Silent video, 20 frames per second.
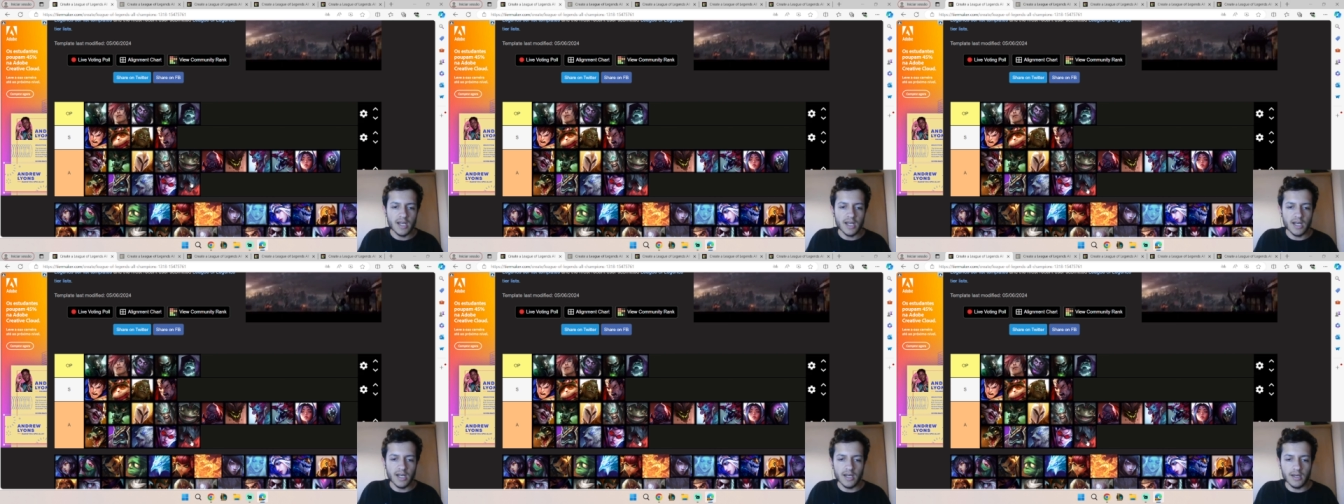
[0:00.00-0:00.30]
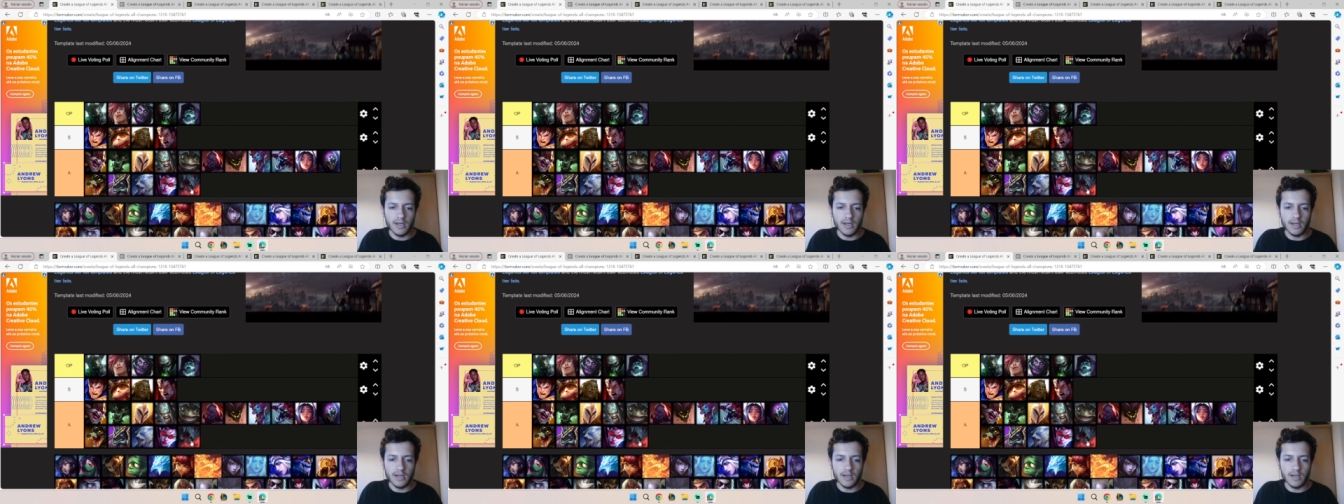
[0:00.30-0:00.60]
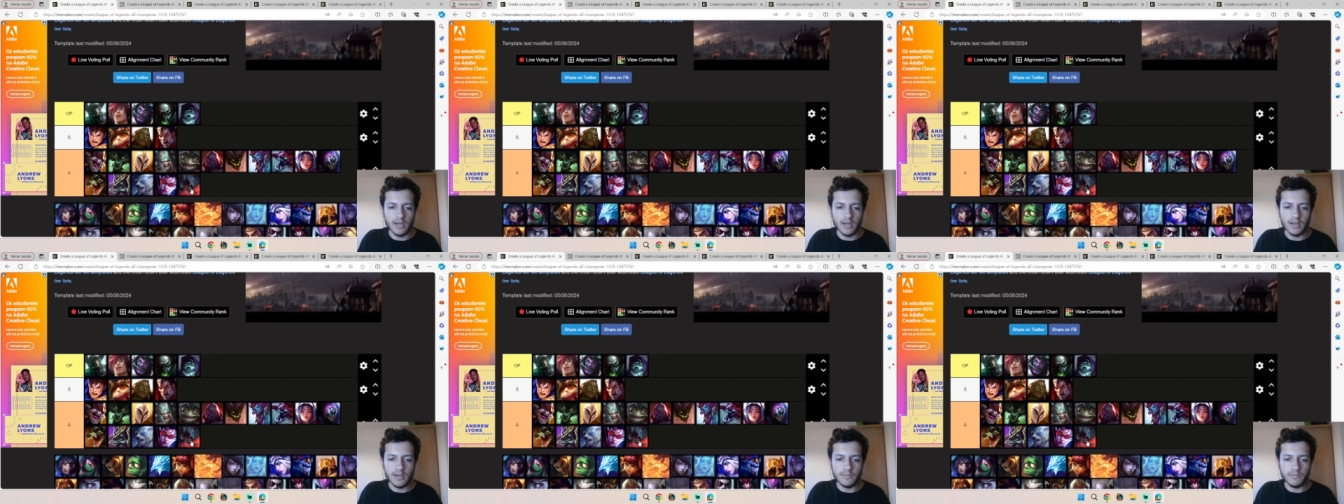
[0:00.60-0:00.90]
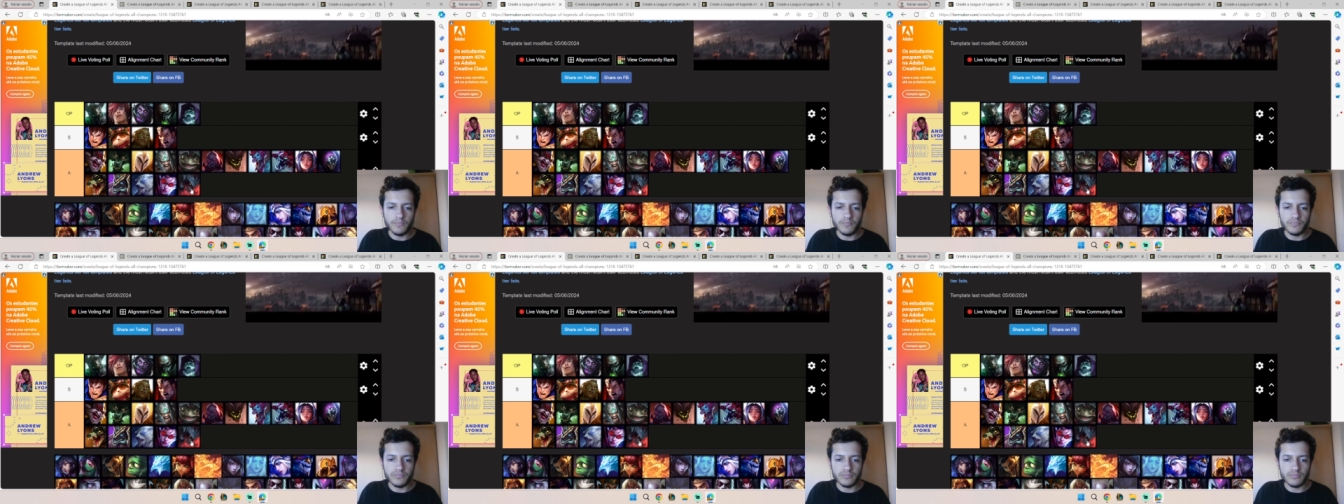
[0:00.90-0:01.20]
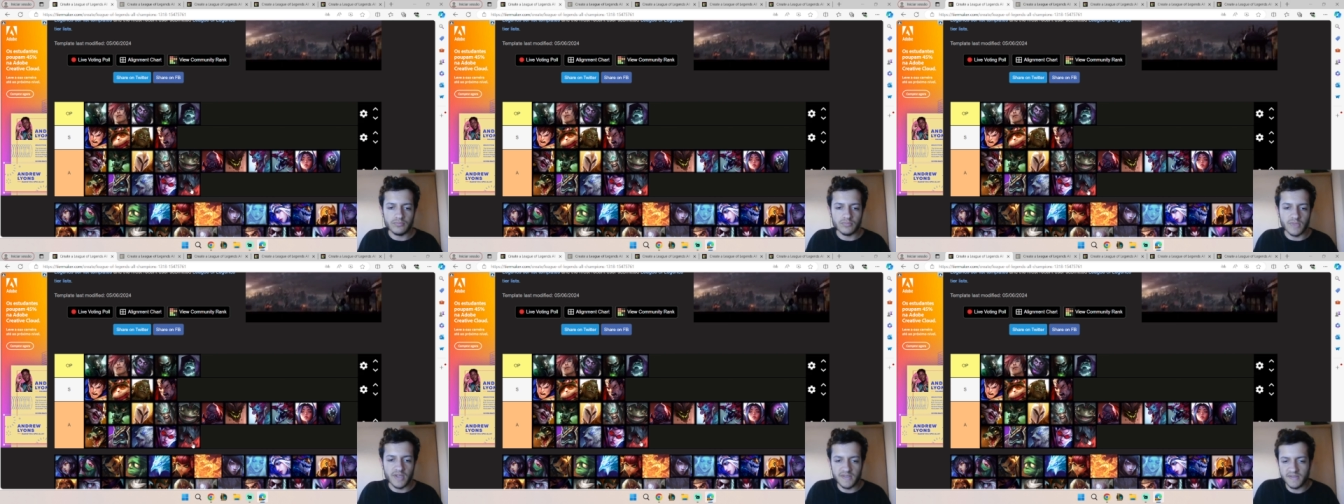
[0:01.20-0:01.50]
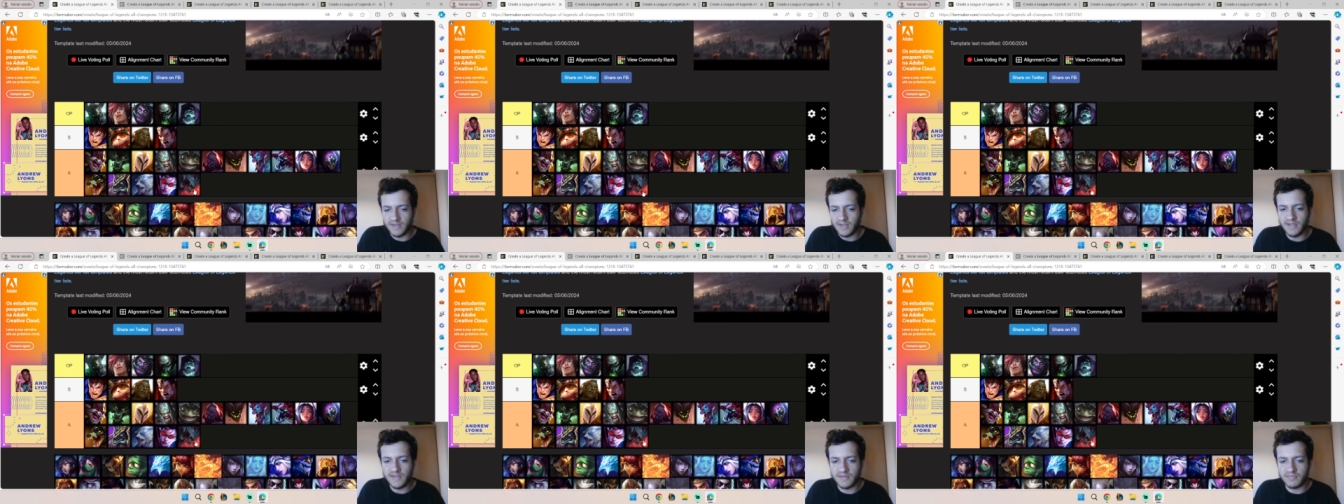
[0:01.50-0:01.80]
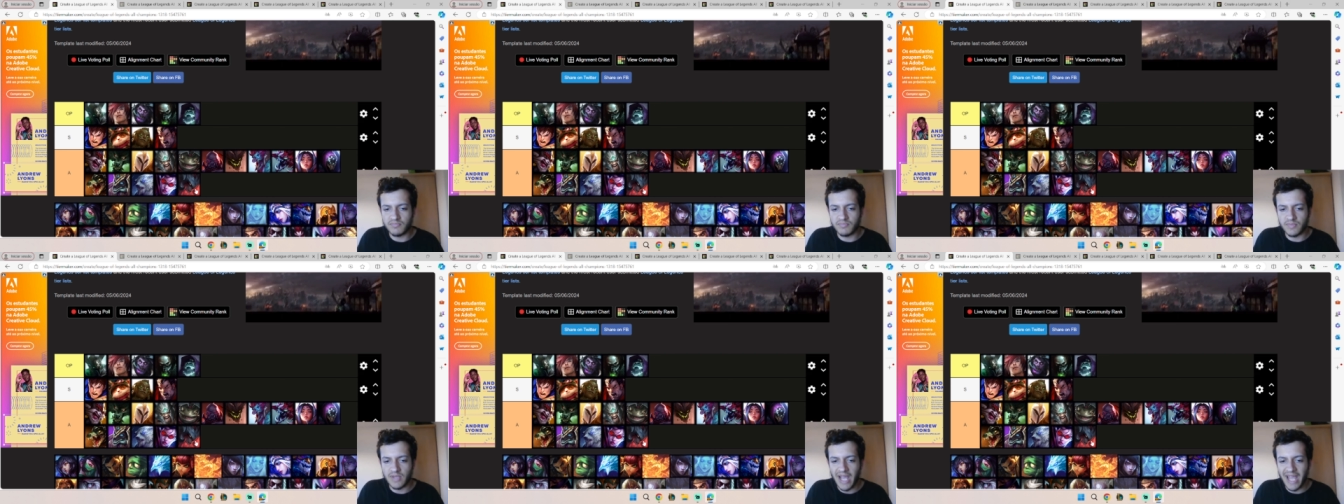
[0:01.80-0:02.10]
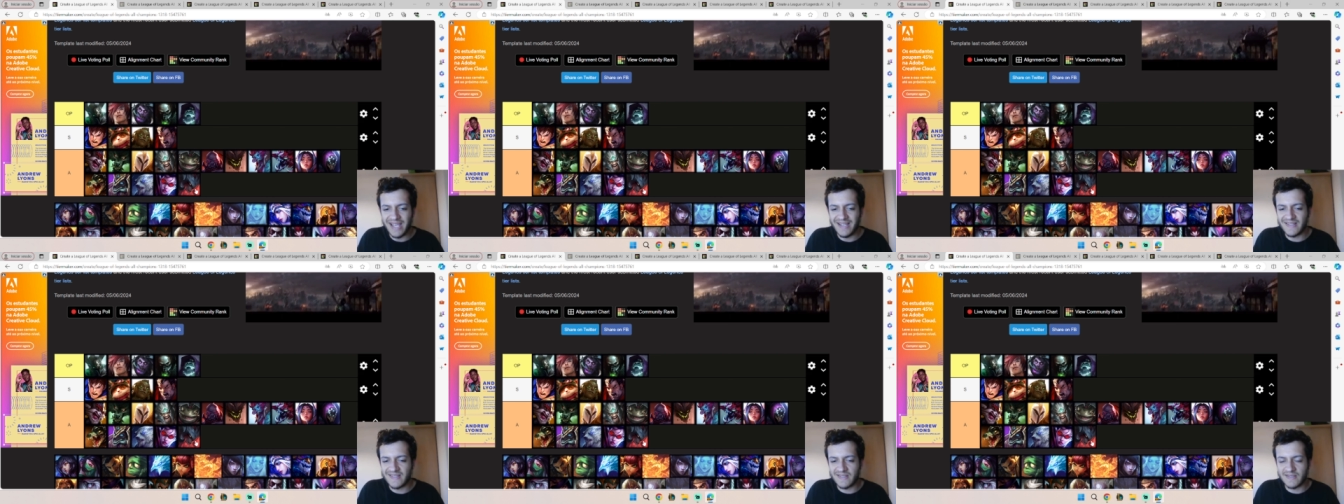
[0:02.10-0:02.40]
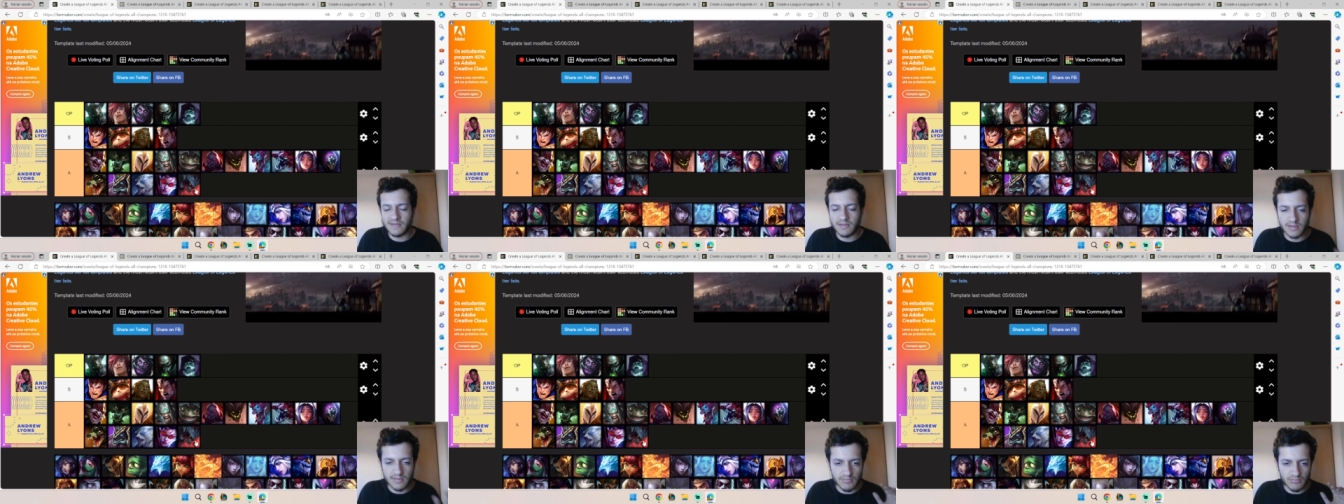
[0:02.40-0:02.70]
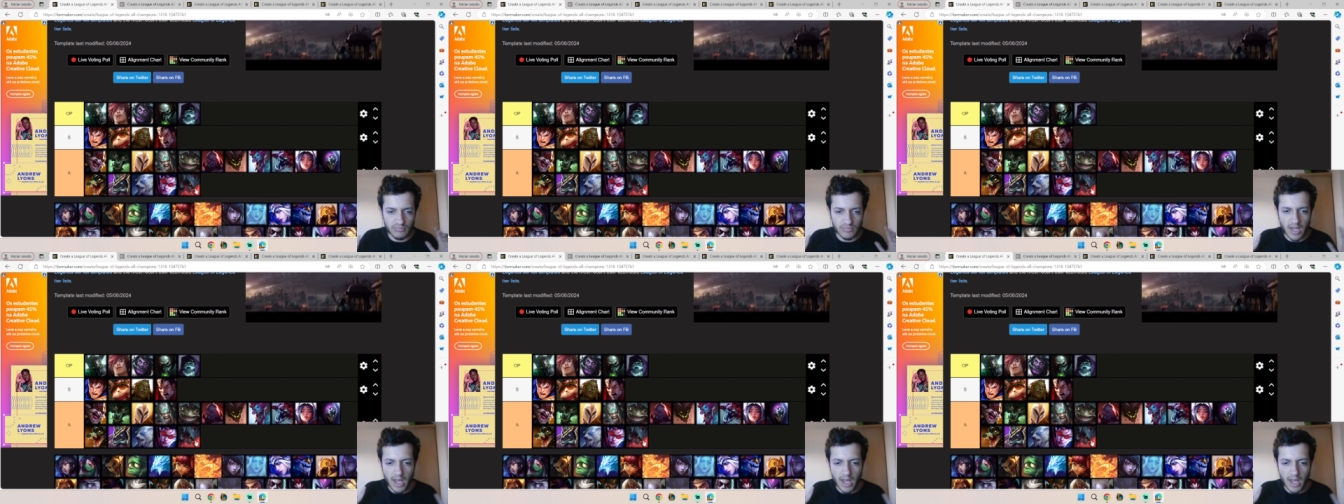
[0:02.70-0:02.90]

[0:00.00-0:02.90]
Um, it's, it's it's